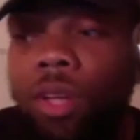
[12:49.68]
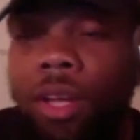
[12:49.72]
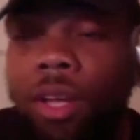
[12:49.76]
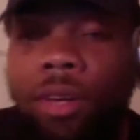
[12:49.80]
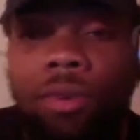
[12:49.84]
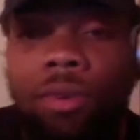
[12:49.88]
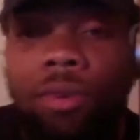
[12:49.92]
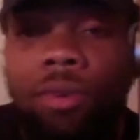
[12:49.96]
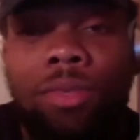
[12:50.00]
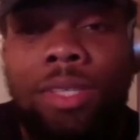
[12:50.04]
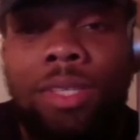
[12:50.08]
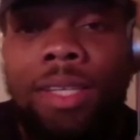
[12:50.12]

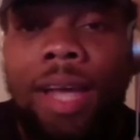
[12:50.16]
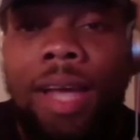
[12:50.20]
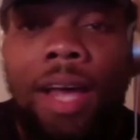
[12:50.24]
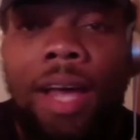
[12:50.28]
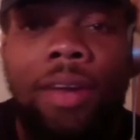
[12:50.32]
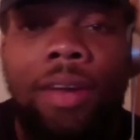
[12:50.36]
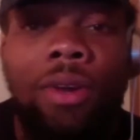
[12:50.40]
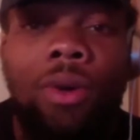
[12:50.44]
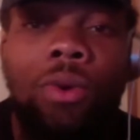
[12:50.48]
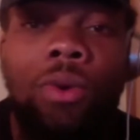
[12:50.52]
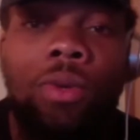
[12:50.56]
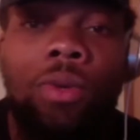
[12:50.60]

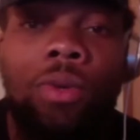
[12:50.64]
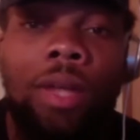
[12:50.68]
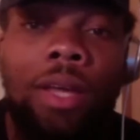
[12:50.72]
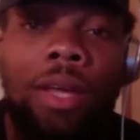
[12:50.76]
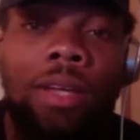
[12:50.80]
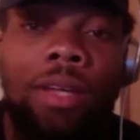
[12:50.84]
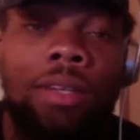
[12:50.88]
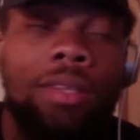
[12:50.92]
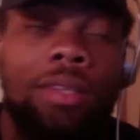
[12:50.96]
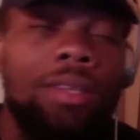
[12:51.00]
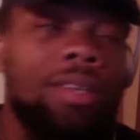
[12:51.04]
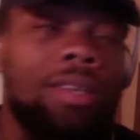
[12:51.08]
Side note,
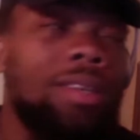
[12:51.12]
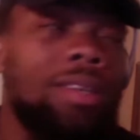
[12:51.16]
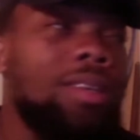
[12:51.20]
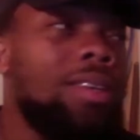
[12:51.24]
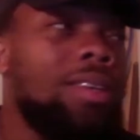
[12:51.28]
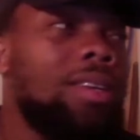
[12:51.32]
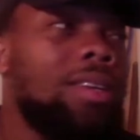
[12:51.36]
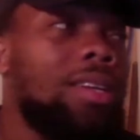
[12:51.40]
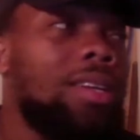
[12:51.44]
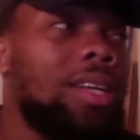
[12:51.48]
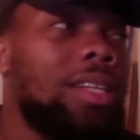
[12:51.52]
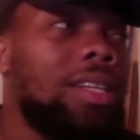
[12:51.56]
like,
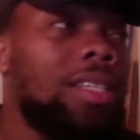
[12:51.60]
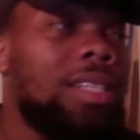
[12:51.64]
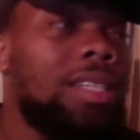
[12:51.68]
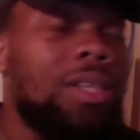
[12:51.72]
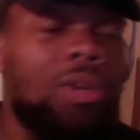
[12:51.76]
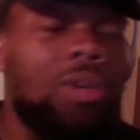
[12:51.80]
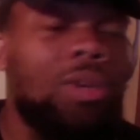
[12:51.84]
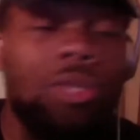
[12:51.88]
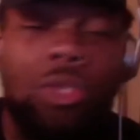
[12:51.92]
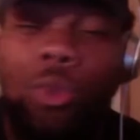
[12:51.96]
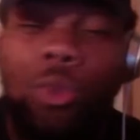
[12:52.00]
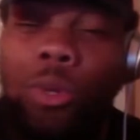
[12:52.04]
I seen
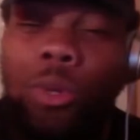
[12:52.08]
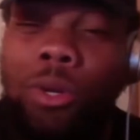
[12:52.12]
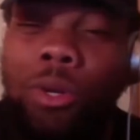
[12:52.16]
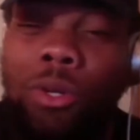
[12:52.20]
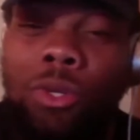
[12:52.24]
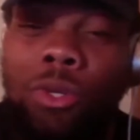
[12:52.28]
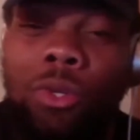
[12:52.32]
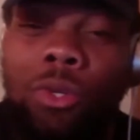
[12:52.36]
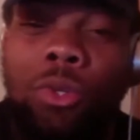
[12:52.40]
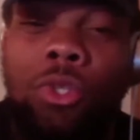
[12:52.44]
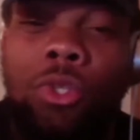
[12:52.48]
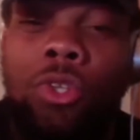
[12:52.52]
on Twitter,
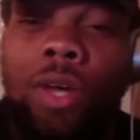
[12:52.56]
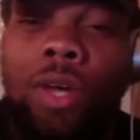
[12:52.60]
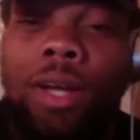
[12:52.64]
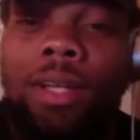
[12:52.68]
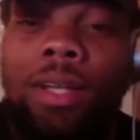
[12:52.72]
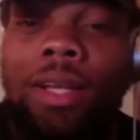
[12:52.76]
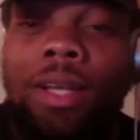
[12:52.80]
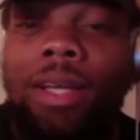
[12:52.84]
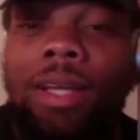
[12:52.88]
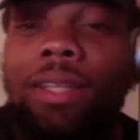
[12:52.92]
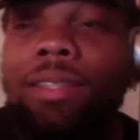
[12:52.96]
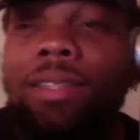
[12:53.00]
dudes try to
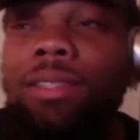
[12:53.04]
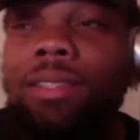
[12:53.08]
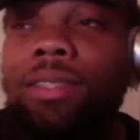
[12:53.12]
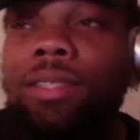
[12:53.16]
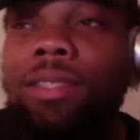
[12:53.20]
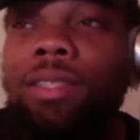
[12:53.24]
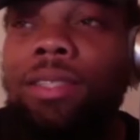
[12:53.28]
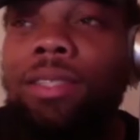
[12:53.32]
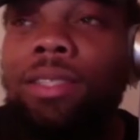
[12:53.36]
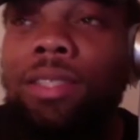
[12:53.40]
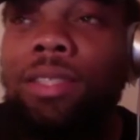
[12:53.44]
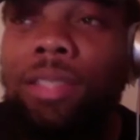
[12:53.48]
like
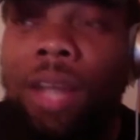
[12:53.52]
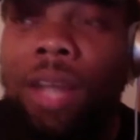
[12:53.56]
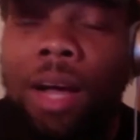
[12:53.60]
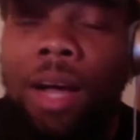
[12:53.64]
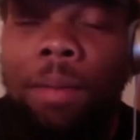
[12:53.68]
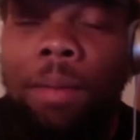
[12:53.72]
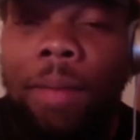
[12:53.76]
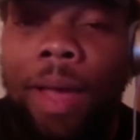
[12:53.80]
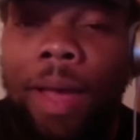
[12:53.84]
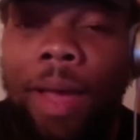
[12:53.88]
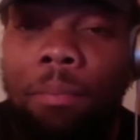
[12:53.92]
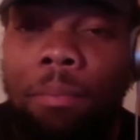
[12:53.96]

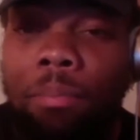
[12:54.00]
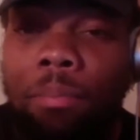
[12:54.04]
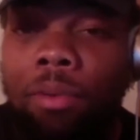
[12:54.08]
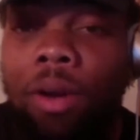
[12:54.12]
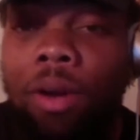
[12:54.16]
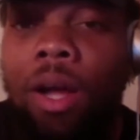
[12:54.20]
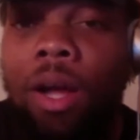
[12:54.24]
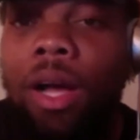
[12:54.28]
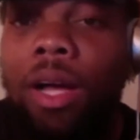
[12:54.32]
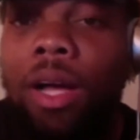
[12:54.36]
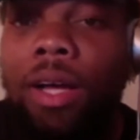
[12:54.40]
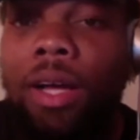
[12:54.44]
come at
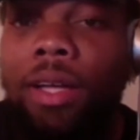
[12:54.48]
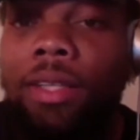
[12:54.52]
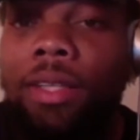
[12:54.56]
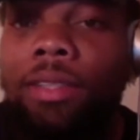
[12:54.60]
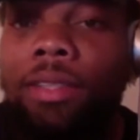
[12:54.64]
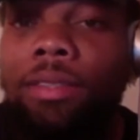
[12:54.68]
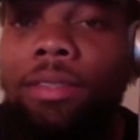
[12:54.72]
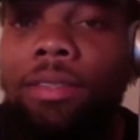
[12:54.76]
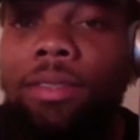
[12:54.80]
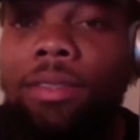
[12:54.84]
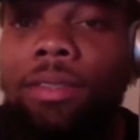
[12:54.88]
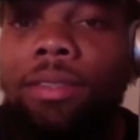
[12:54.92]

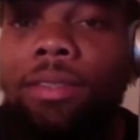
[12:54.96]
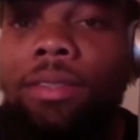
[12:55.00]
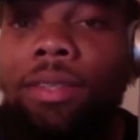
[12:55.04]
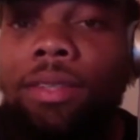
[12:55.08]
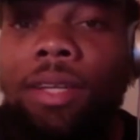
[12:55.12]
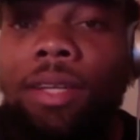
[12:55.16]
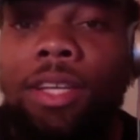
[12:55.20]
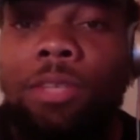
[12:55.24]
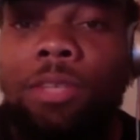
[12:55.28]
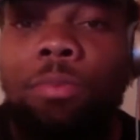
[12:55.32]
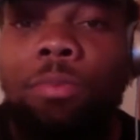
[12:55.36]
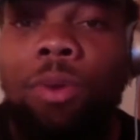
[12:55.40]
Bron
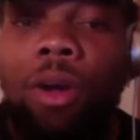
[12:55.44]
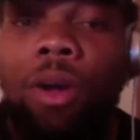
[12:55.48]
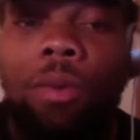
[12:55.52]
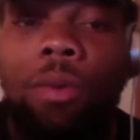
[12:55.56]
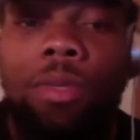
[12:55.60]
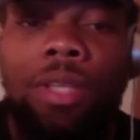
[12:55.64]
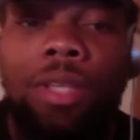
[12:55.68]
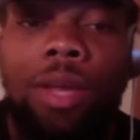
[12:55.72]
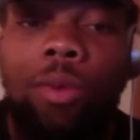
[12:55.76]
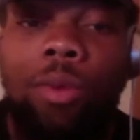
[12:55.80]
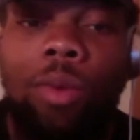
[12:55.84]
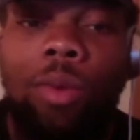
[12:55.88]
because Bron
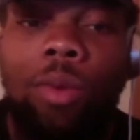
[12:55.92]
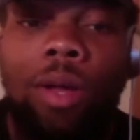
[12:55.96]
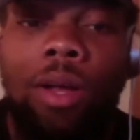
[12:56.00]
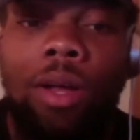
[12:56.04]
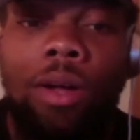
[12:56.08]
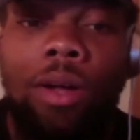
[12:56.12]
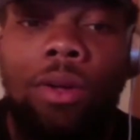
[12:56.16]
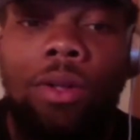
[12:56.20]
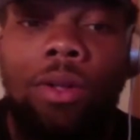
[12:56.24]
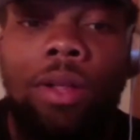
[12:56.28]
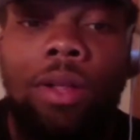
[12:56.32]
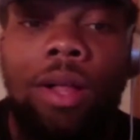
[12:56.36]
was like,
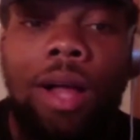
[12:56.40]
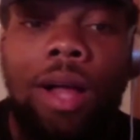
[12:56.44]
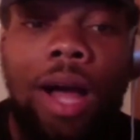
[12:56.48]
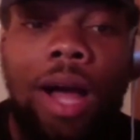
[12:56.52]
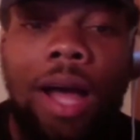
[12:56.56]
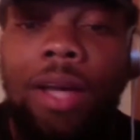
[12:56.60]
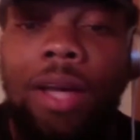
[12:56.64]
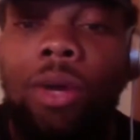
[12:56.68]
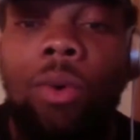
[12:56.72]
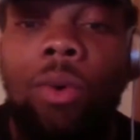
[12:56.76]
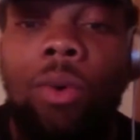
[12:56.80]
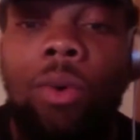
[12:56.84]
"Well, I
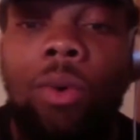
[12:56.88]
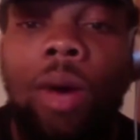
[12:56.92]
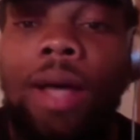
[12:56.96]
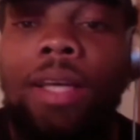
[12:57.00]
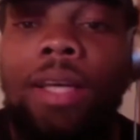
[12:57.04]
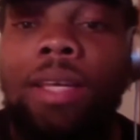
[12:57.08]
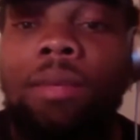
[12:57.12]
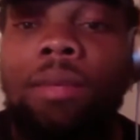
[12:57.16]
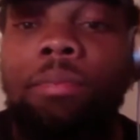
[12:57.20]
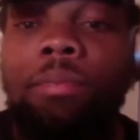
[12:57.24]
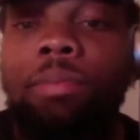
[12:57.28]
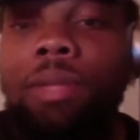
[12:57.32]
know I
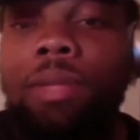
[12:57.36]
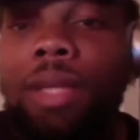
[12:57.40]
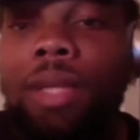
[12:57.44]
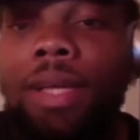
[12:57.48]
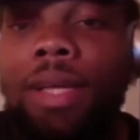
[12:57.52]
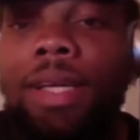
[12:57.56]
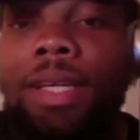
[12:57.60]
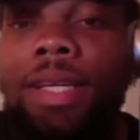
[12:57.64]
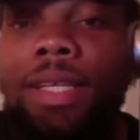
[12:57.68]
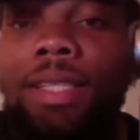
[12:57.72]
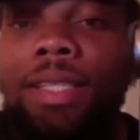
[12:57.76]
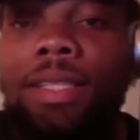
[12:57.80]
can
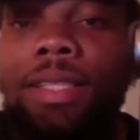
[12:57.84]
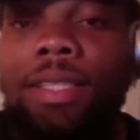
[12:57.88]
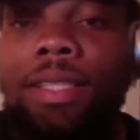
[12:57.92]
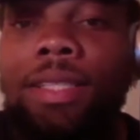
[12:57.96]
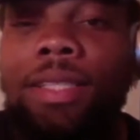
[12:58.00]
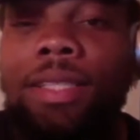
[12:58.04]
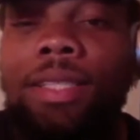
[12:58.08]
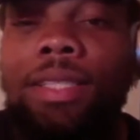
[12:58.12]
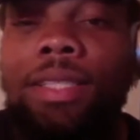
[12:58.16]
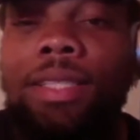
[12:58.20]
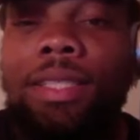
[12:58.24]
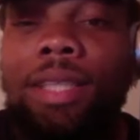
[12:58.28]
play
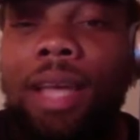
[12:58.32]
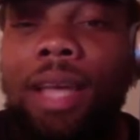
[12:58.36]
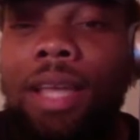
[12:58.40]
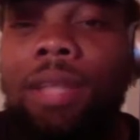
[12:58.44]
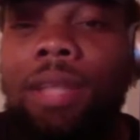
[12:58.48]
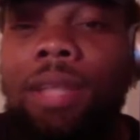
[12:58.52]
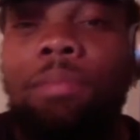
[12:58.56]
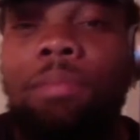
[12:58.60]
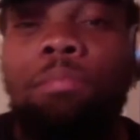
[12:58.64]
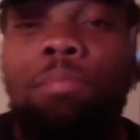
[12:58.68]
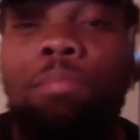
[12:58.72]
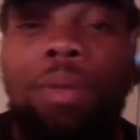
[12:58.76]

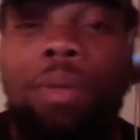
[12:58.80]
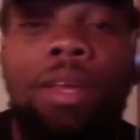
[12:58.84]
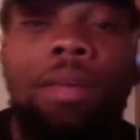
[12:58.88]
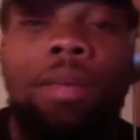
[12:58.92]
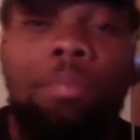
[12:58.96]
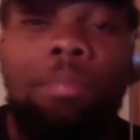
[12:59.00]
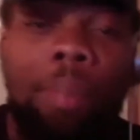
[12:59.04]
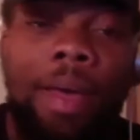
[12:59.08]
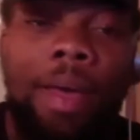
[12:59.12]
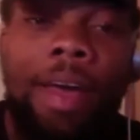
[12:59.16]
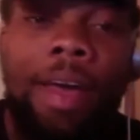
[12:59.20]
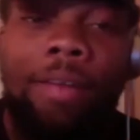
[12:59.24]
and be
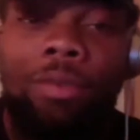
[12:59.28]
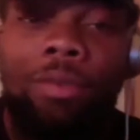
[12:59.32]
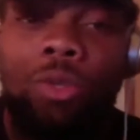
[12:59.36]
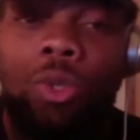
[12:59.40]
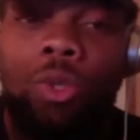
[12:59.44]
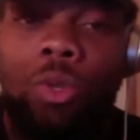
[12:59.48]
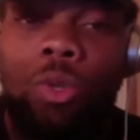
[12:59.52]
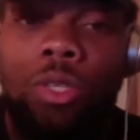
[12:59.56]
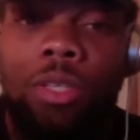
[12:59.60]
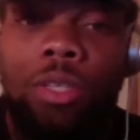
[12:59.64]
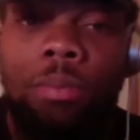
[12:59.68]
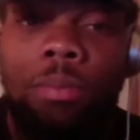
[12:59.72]
impactful
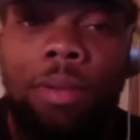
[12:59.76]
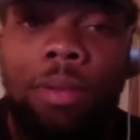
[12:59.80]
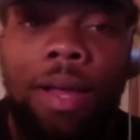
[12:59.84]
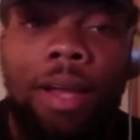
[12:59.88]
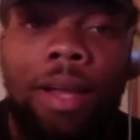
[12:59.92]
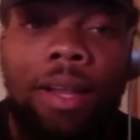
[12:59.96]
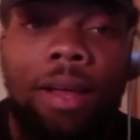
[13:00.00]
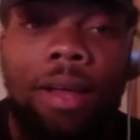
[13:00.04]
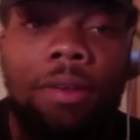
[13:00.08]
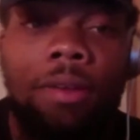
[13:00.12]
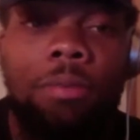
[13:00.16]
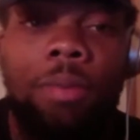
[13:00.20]
towards the Black
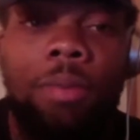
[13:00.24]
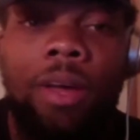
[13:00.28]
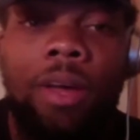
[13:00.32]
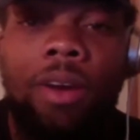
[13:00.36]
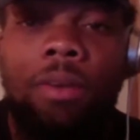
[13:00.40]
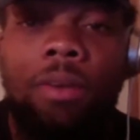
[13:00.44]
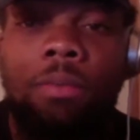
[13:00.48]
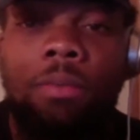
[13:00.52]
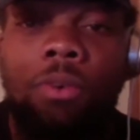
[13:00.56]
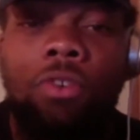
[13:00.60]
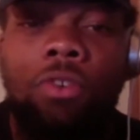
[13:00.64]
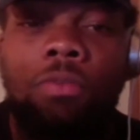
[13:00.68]
Lives Matter
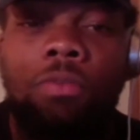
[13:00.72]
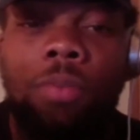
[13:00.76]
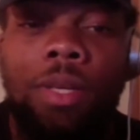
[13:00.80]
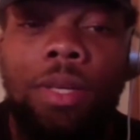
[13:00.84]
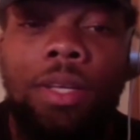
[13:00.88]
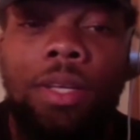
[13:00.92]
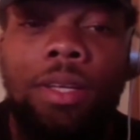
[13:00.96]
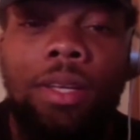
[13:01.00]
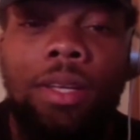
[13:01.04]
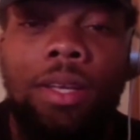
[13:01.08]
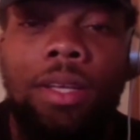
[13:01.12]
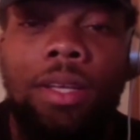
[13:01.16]
movement."
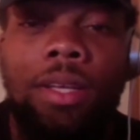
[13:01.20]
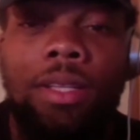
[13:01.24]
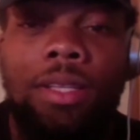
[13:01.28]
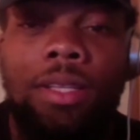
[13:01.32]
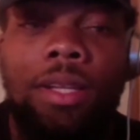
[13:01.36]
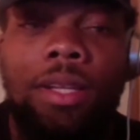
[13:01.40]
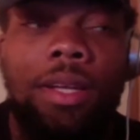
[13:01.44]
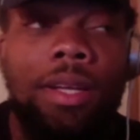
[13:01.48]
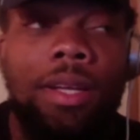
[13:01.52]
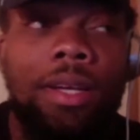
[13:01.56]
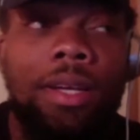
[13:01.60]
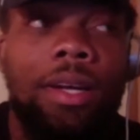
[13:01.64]
It's
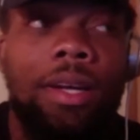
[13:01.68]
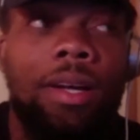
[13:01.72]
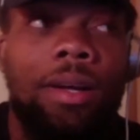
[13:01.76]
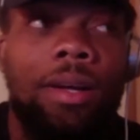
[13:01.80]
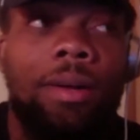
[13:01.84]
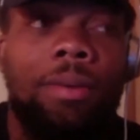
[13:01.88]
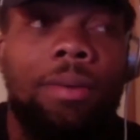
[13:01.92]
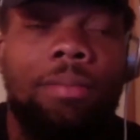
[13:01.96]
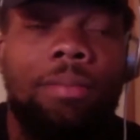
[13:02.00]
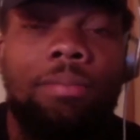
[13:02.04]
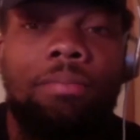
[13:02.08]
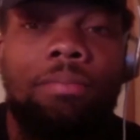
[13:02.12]
like,
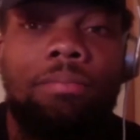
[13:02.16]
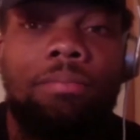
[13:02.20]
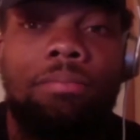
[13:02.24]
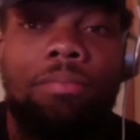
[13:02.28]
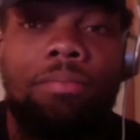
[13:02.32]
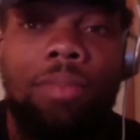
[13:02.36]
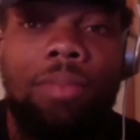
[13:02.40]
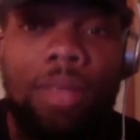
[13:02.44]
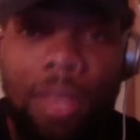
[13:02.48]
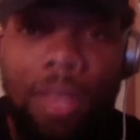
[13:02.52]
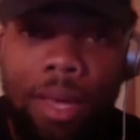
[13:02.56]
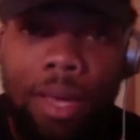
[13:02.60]

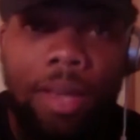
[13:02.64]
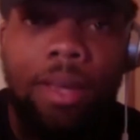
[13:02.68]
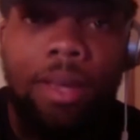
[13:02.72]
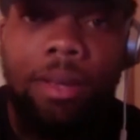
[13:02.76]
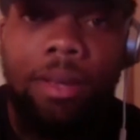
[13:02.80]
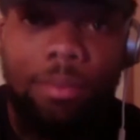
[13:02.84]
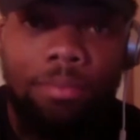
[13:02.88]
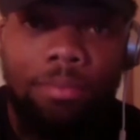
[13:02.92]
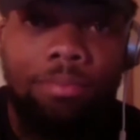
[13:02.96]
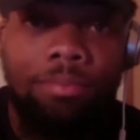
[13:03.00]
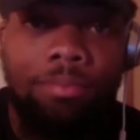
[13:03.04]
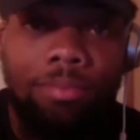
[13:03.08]
yeah,
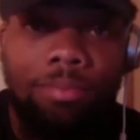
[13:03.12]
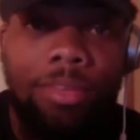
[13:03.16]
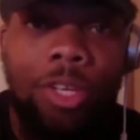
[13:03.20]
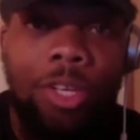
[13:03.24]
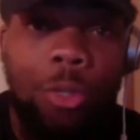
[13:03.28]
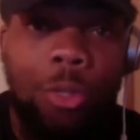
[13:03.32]
he's been